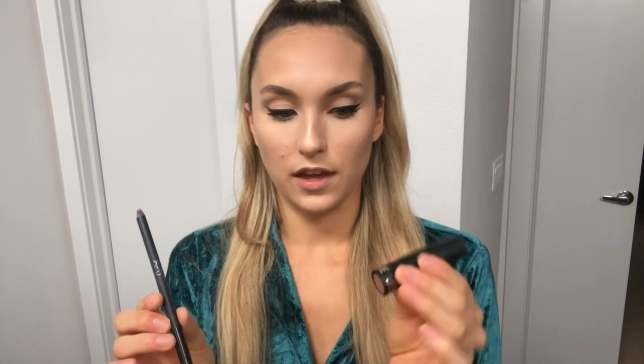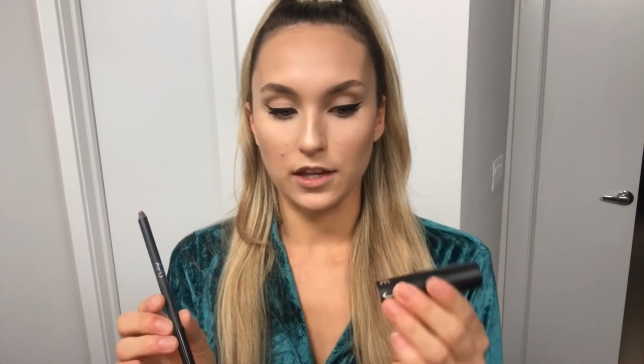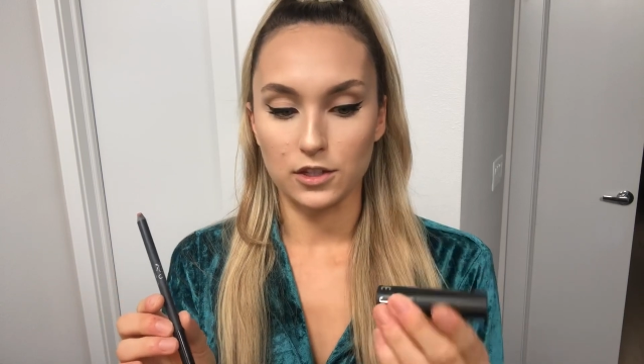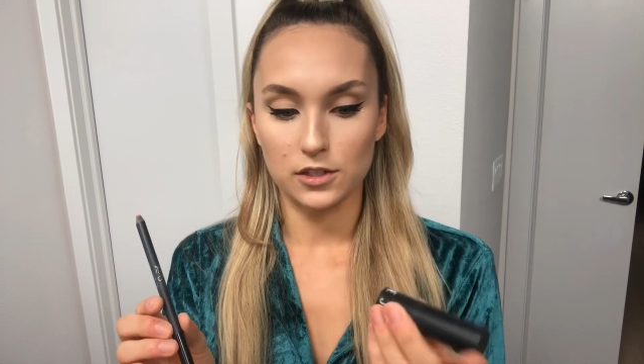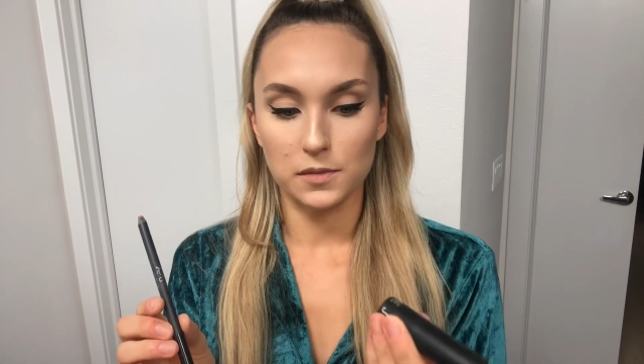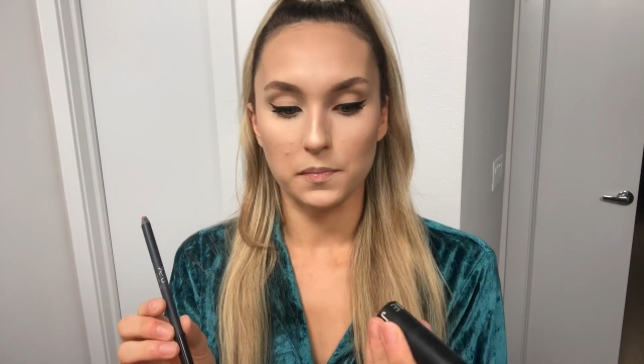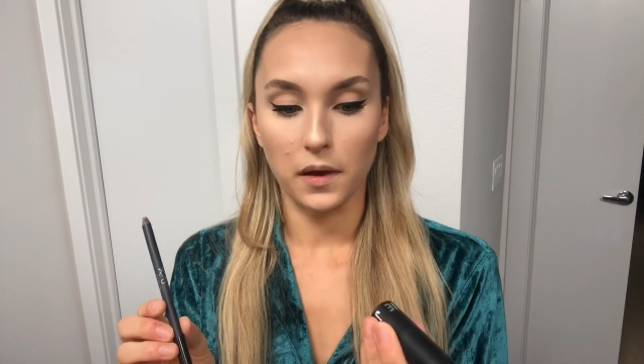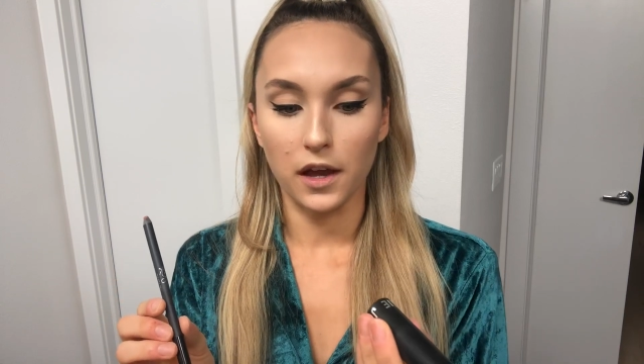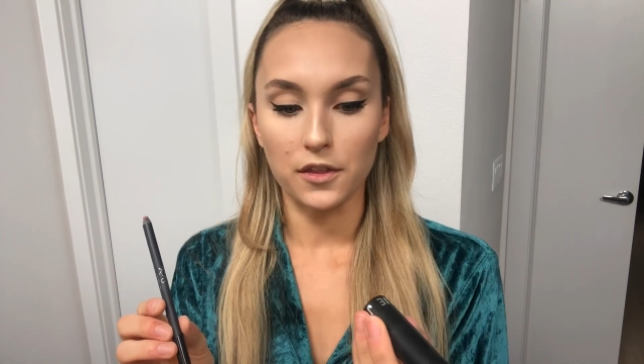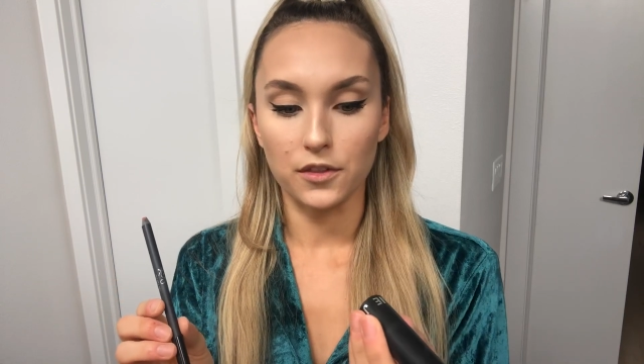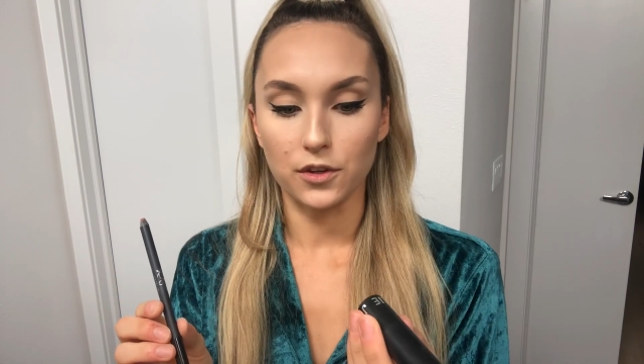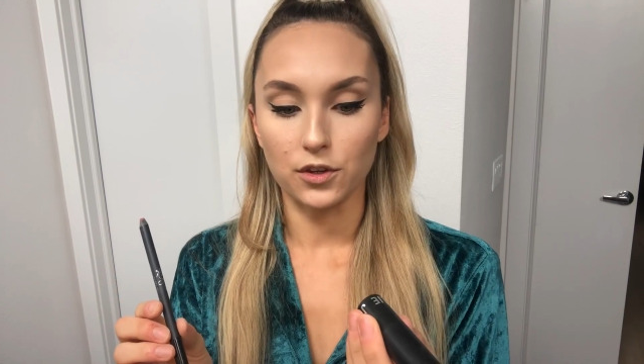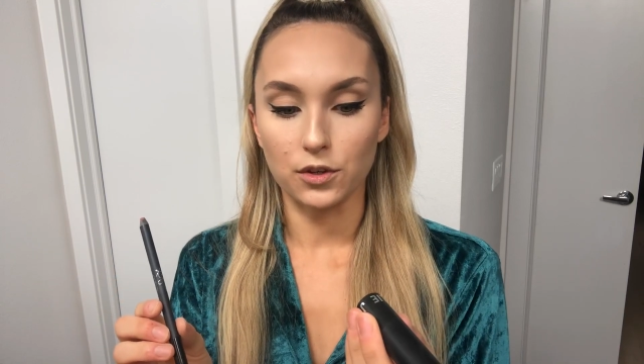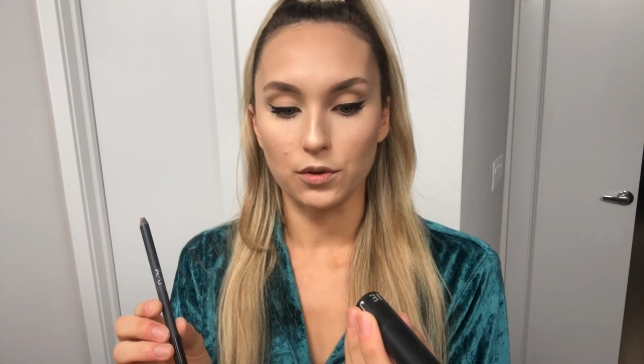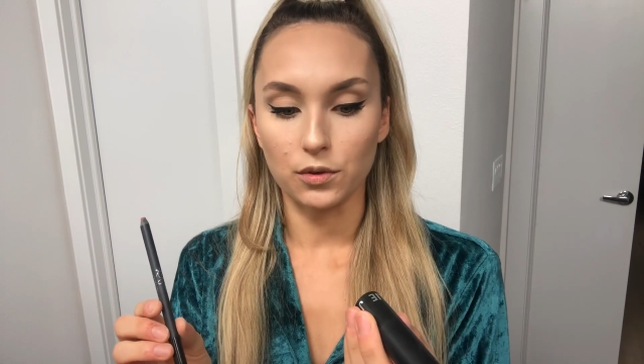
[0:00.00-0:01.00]
I just bought
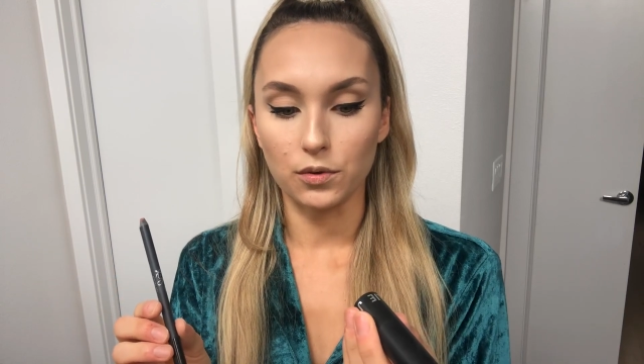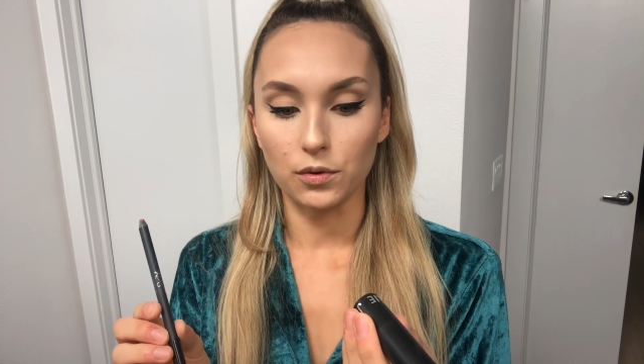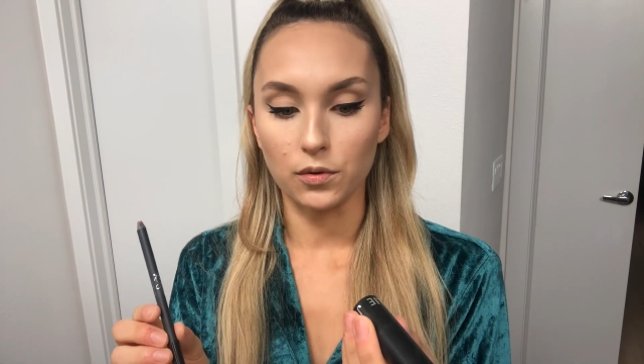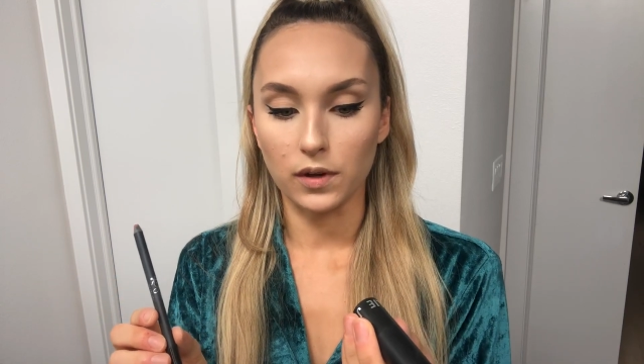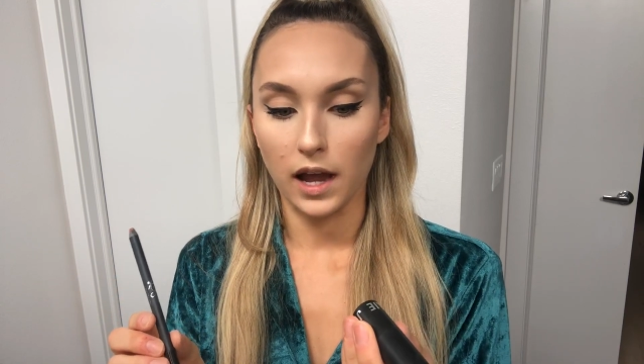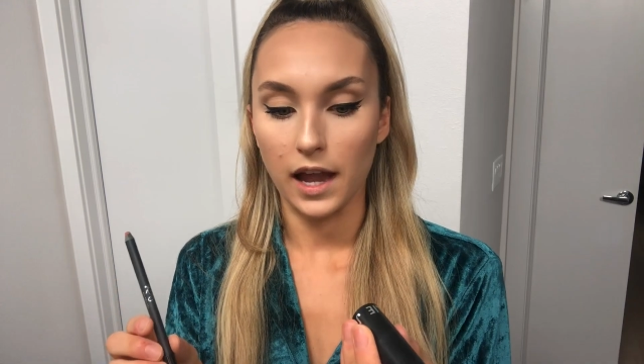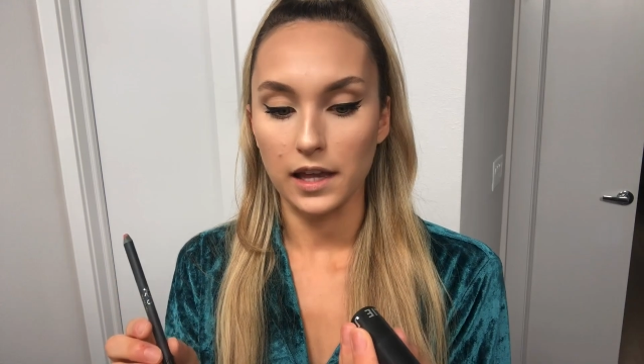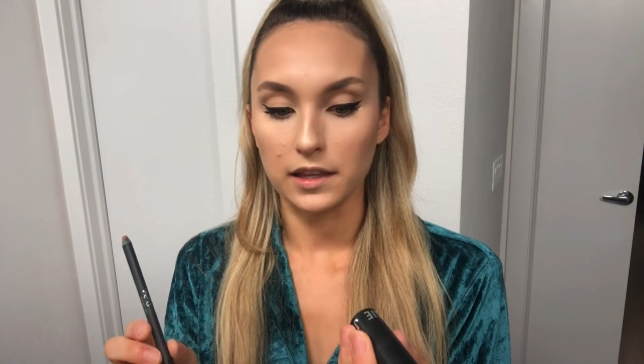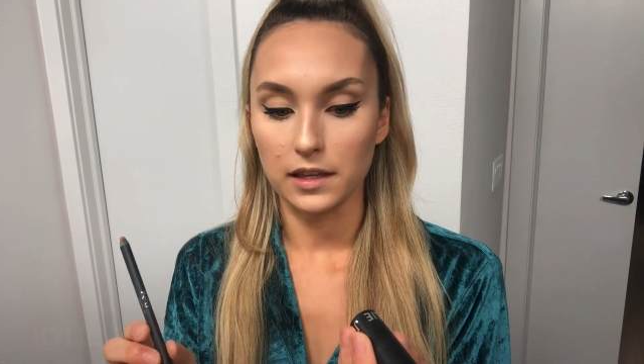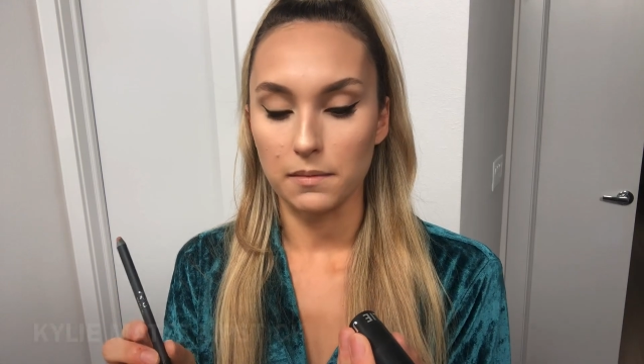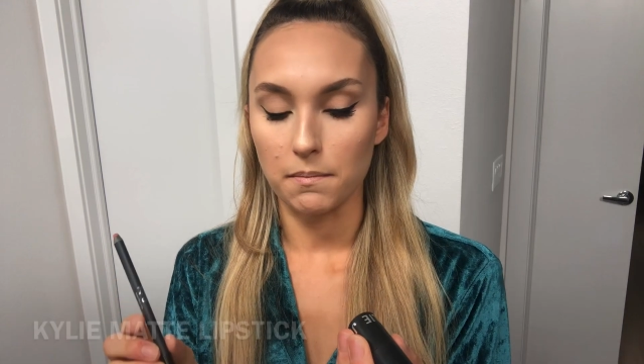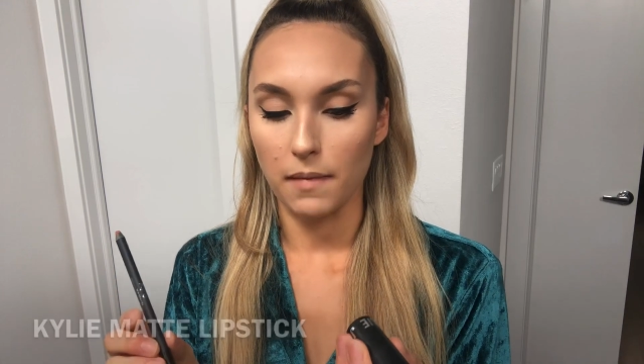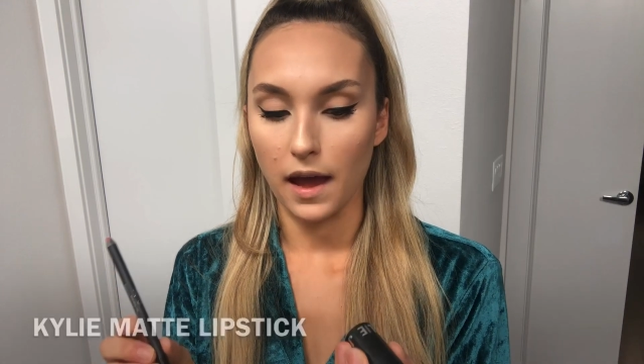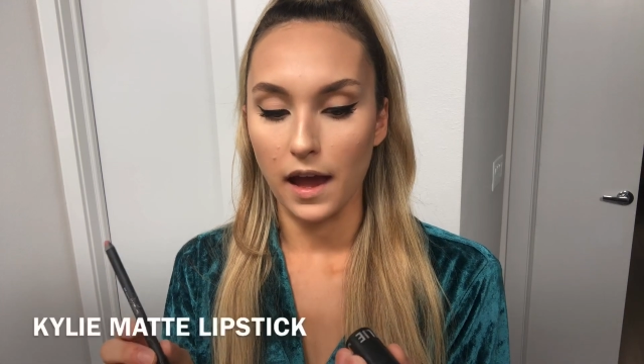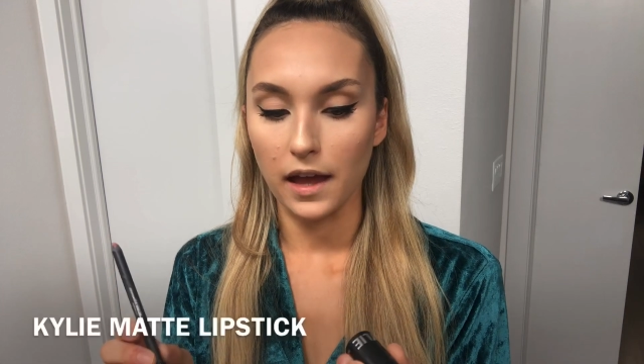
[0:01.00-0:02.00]
the new Kylie
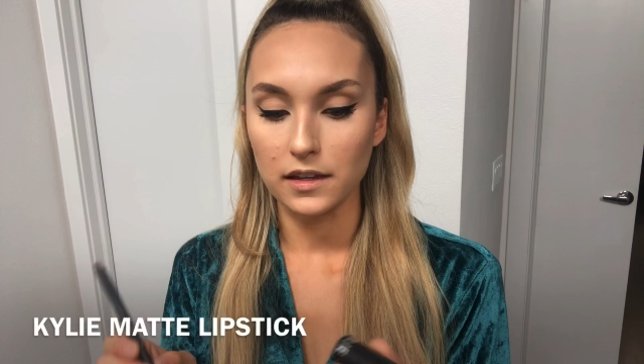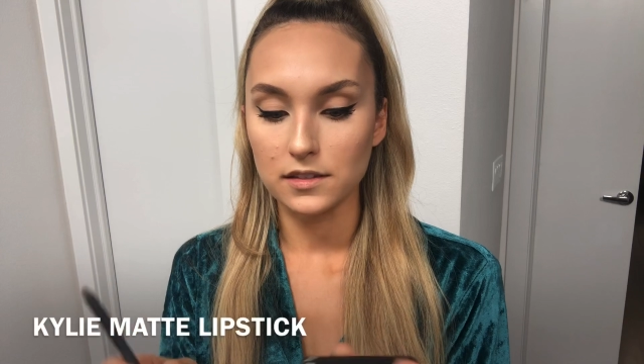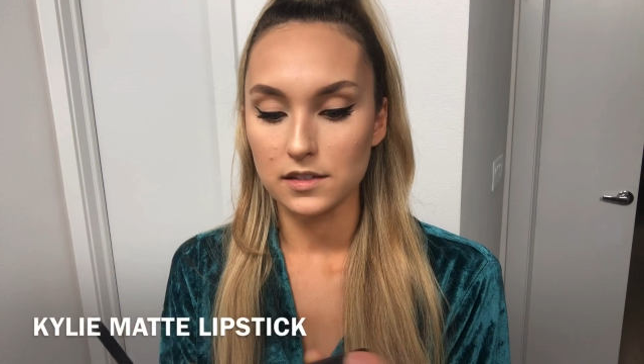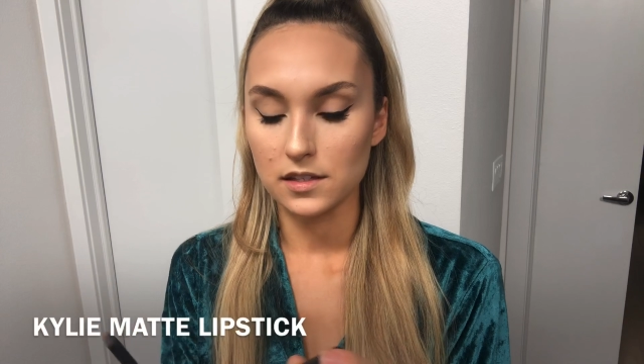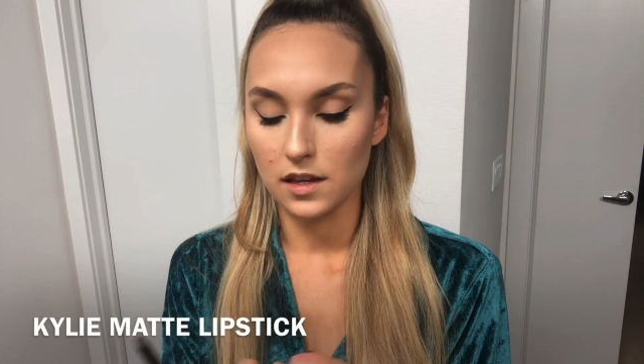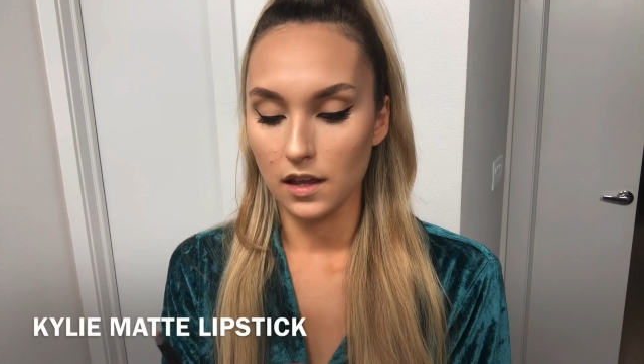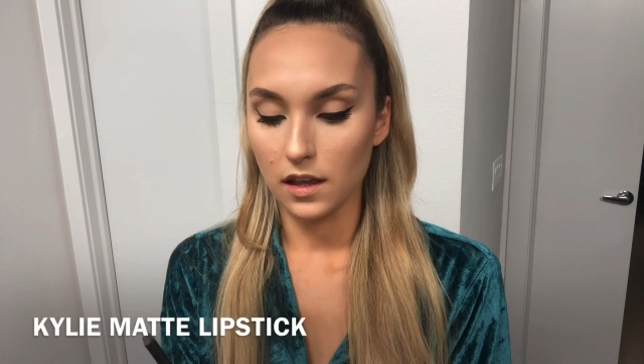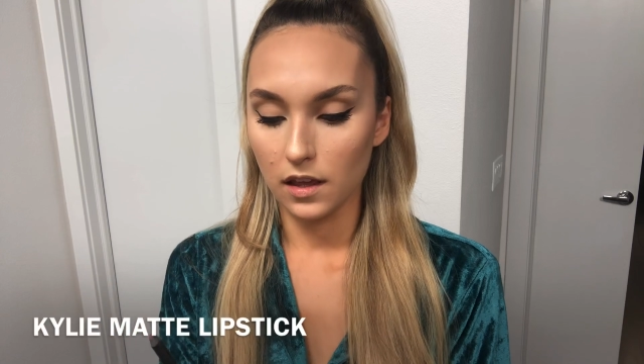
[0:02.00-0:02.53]
matte